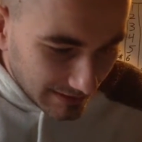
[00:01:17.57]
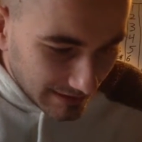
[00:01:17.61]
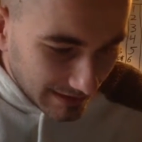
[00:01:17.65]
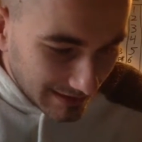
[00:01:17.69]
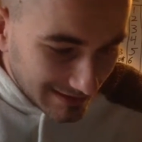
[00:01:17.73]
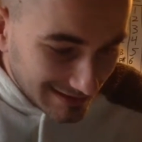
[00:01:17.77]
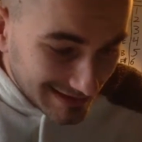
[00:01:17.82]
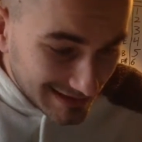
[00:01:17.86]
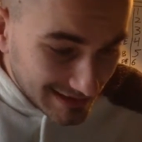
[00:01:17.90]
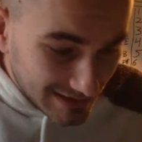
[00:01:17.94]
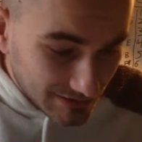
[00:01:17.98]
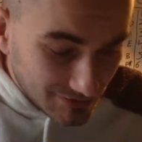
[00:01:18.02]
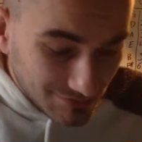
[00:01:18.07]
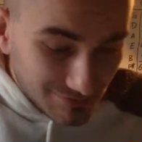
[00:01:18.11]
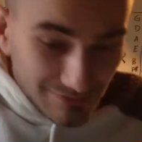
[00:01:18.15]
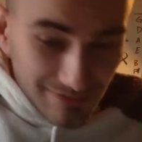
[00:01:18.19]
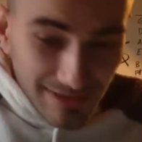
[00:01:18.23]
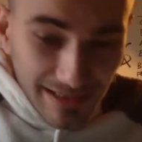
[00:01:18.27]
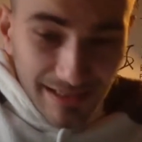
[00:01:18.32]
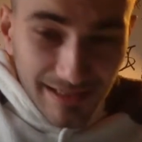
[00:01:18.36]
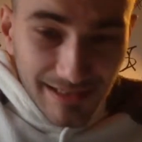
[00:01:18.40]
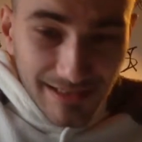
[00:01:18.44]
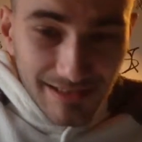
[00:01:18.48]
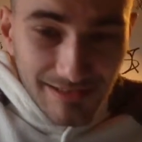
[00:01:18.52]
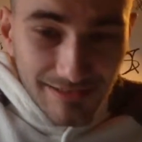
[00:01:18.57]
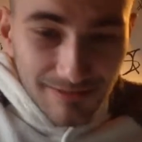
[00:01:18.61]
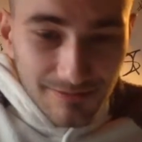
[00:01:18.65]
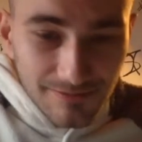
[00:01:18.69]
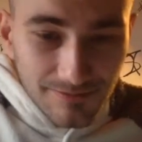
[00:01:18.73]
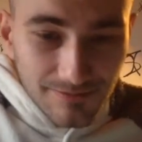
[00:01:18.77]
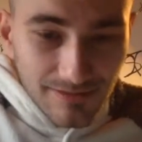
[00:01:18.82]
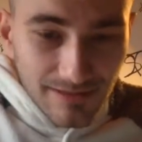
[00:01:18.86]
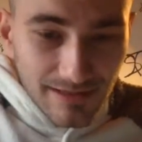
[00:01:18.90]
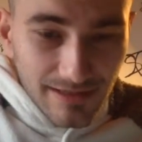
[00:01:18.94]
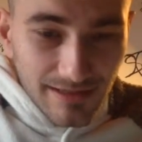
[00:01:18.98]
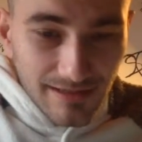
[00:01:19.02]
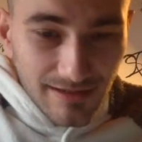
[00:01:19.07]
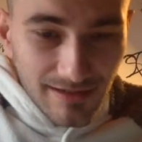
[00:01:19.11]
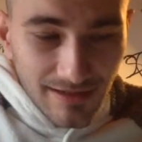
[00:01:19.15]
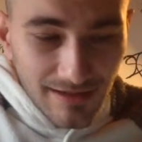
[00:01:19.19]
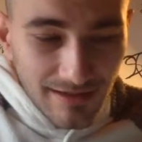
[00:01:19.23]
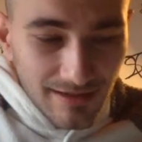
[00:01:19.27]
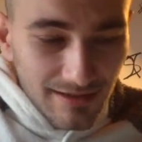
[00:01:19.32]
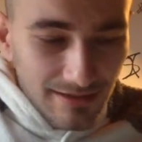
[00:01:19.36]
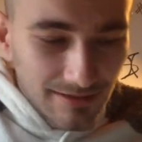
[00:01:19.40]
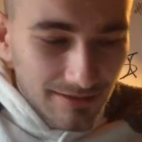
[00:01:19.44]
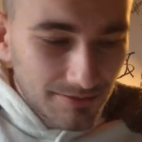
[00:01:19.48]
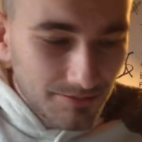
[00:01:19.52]
And that's great.
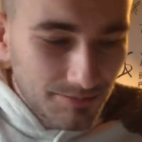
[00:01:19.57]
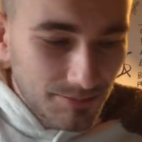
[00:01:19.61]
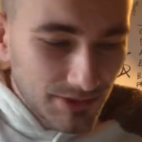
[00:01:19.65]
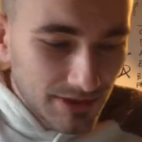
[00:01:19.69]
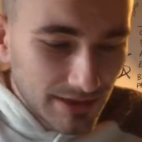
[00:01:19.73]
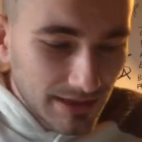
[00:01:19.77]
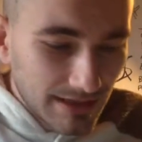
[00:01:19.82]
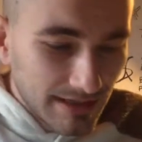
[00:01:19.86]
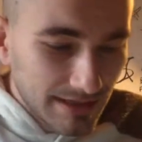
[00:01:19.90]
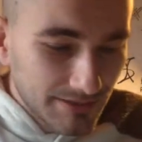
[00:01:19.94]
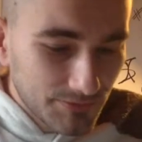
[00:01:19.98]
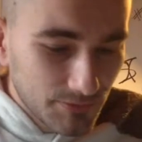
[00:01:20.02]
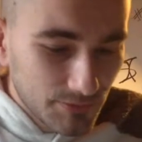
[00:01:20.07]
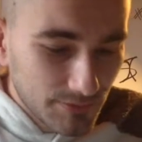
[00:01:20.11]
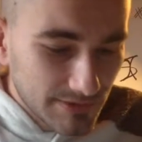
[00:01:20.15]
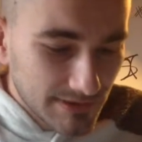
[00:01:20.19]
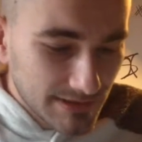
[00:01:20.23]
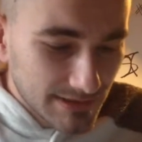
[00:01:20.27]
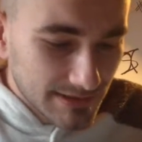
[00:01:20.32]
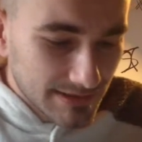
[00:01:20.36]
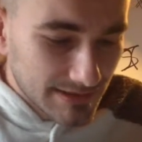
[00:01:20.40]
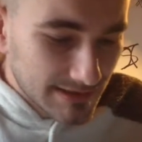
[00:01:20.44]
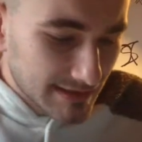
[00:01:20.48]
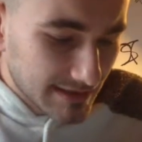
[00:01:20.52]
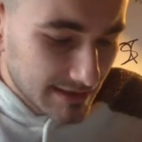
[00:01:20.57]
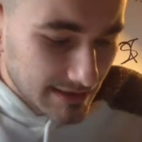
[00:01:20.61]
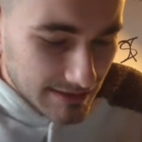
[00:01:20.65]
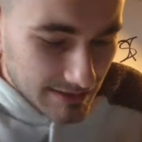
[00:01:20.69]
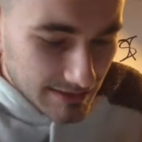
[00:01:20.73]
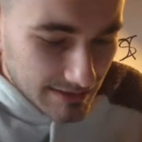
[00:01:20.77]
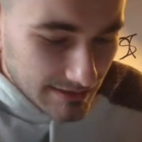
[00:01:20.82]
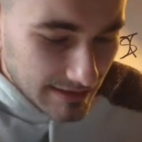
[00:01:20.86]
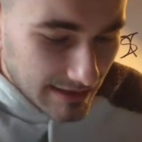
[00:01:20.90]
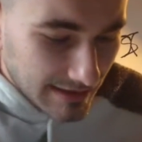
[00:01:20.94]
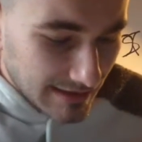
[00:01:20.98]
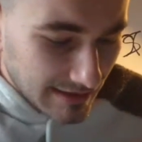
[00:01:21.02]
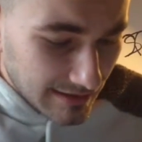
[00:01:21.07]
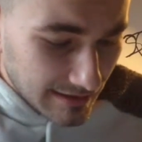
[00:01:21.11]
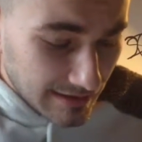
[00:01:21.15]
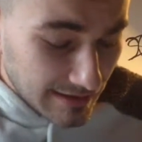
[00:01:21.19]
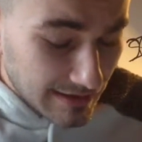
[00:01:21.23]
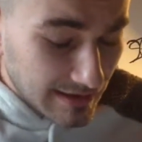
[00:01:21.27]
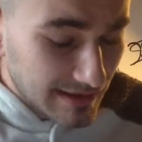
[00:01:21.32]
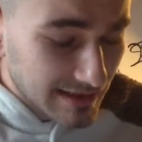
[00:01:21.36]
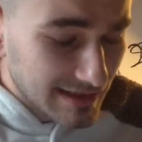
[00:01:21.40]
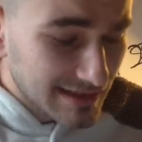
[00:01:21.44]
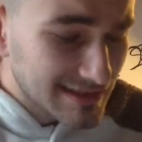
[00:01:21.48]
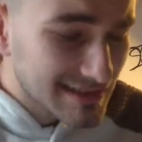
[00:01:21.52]
But I've always kind of,
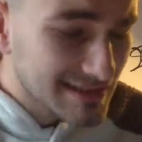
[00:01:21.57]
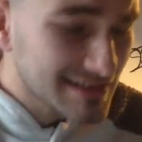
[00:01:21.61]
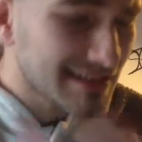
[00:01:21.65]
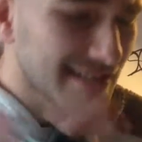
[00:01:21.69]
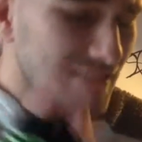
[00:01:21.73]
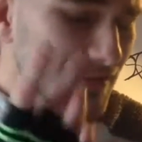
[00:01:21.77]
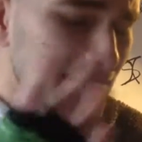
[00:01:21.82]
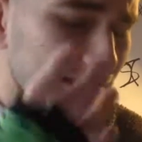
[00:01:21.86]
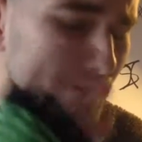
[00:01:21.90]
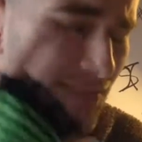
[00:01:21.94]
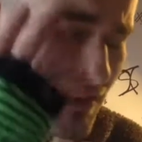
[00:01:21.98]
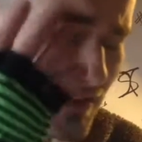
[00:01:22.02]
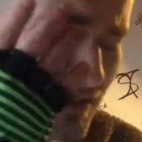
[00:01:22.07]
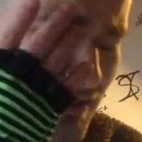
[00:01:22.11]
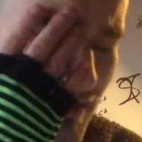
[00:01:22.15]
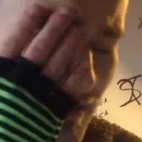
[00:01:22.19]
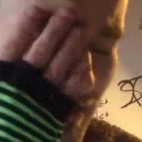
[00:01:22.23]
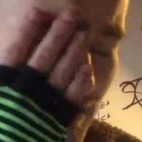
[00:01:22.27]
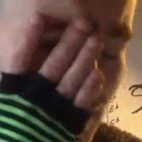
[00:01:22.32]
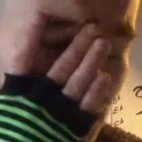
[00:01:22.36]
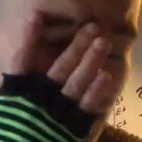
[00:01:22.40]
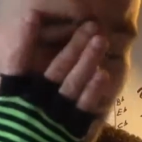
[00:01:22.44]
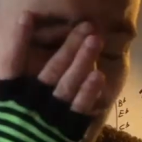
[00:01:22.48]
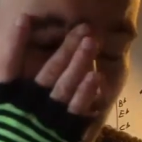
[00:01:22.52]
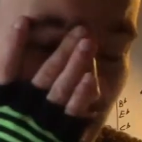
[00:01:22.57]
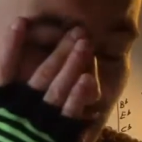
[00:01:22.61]
I guess that's the thing that I don't